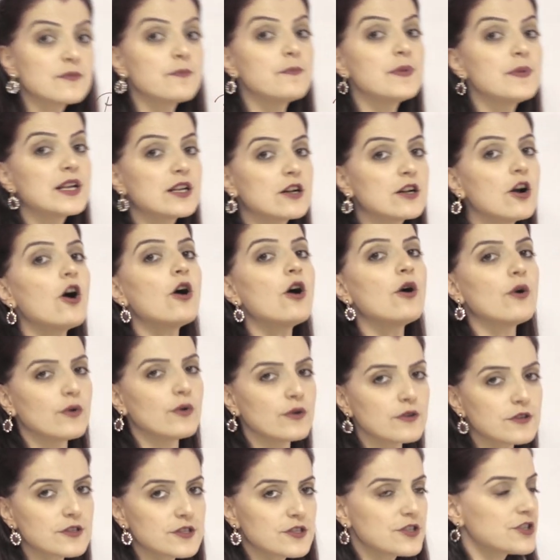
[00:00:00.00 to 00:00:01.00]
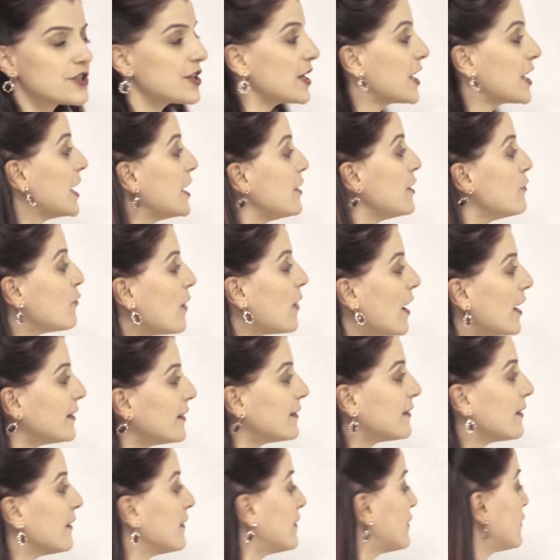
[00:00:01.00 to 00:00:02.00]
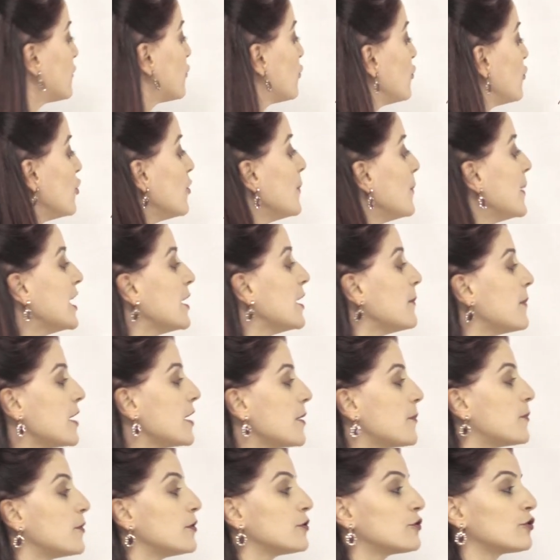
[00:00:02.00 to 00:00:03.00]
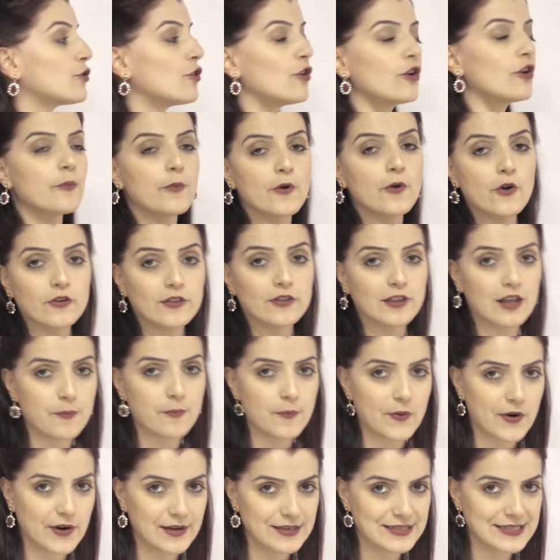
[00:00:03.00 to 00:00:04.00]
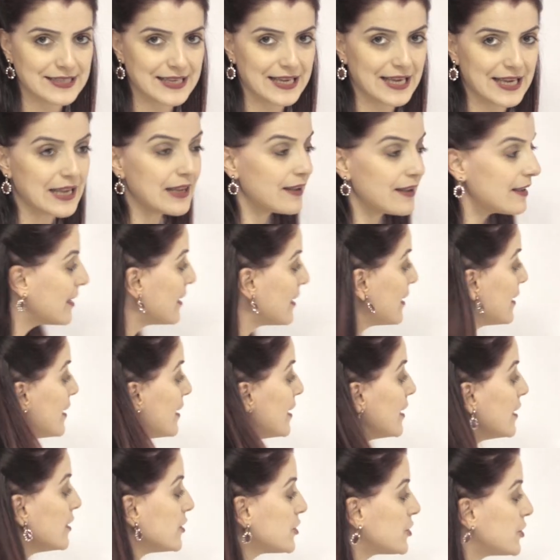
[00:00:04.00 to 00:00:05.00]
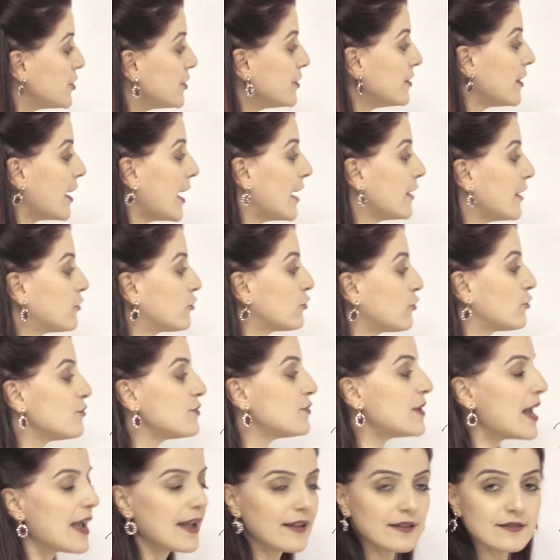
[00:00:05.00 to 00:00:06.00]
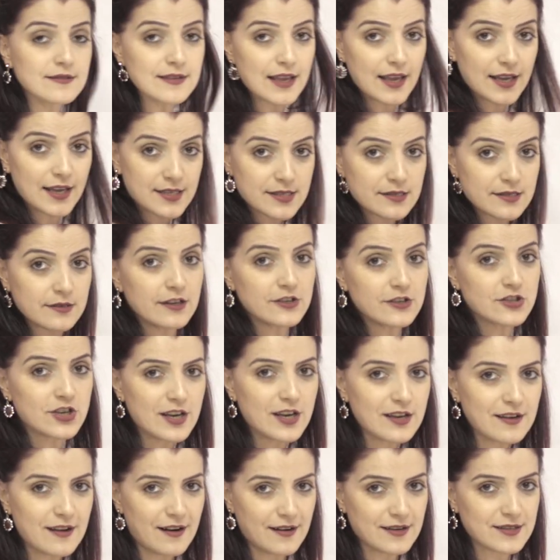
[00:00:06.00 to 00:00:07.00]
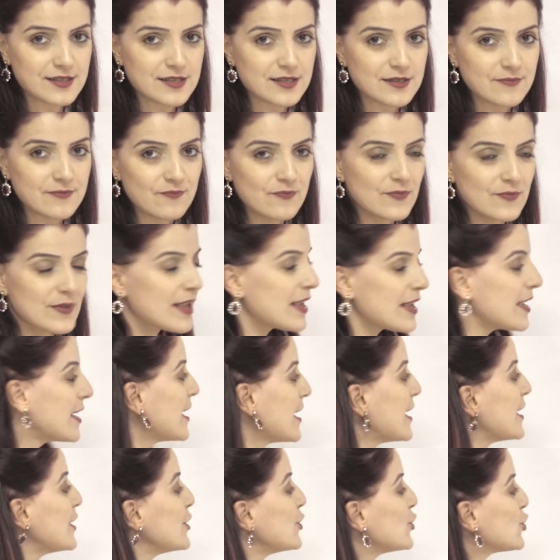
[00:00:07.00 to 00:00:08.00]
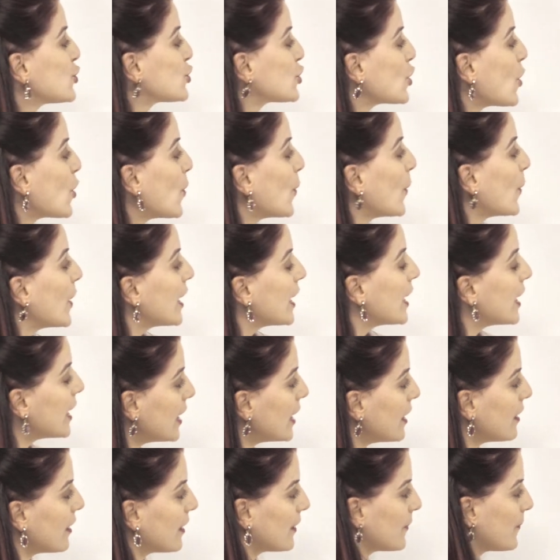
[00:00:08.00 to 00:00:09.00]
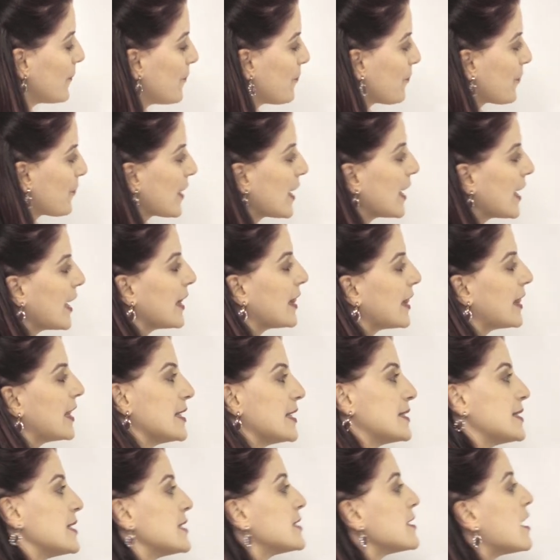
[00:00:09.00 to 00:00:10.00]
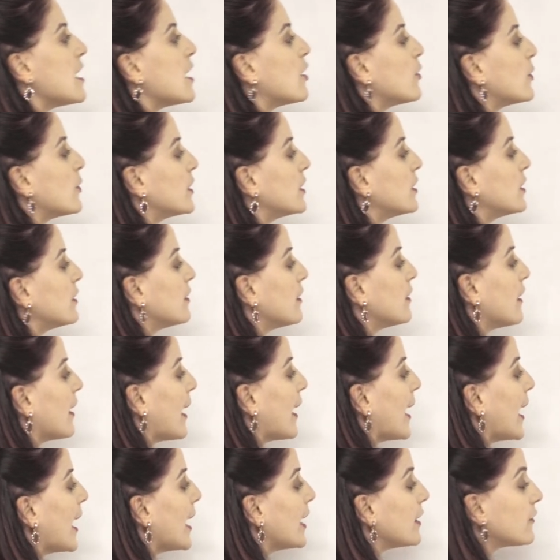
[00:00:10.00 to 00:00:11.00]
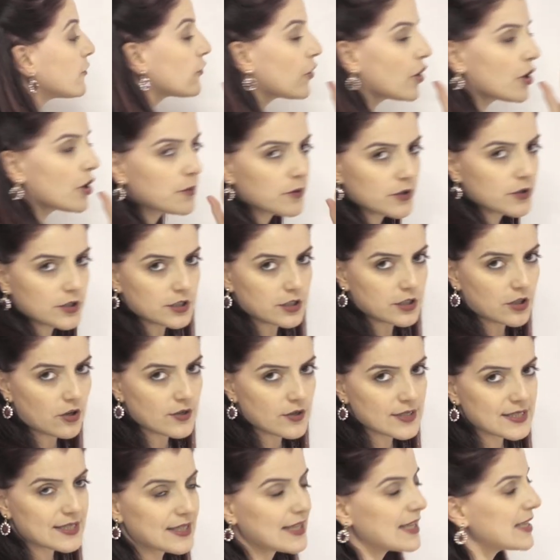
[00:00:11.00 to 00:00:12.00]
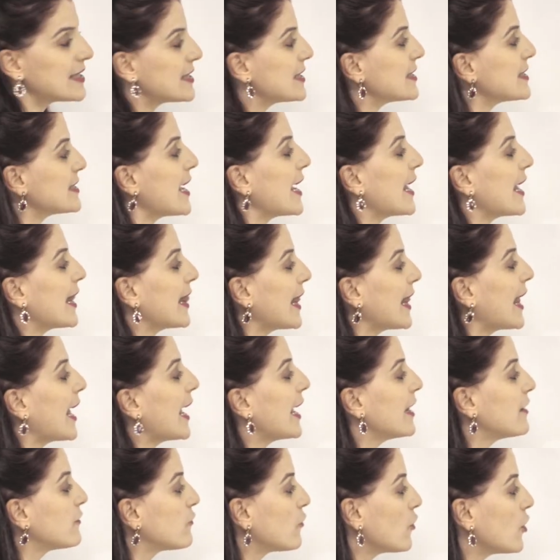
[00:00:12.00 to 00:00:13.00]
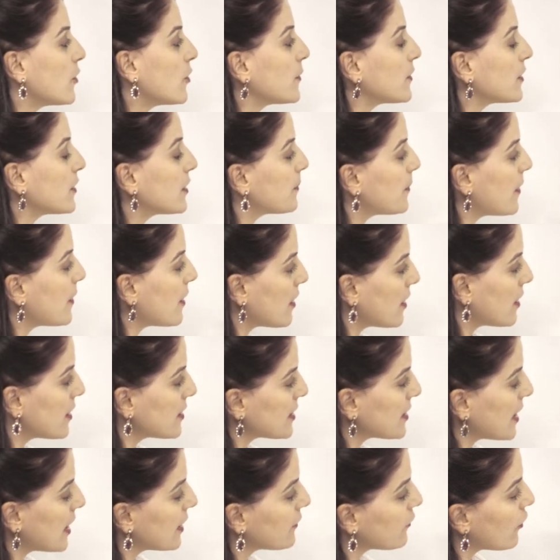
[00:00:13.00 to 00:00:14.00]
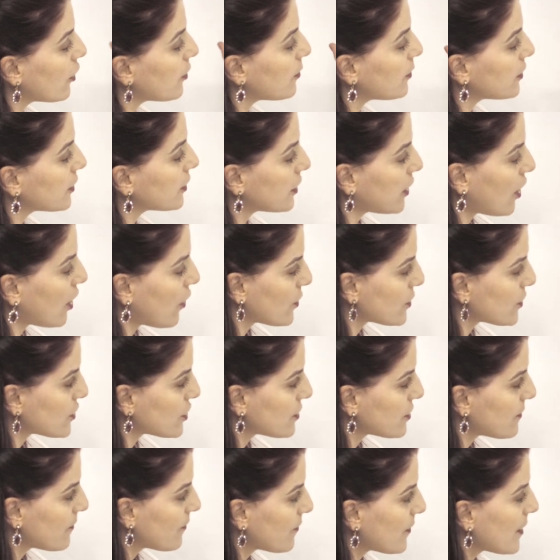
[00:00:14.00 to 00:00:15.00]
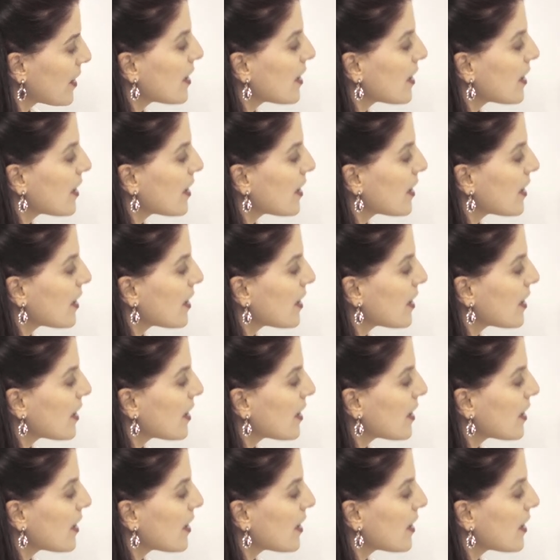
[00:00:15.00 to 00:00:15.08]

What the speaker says: Because she invited too many people to her birthday party, she had to rent extra chairs. So here, this is our adverbial clause. This is an adverbial part, adverbial clause.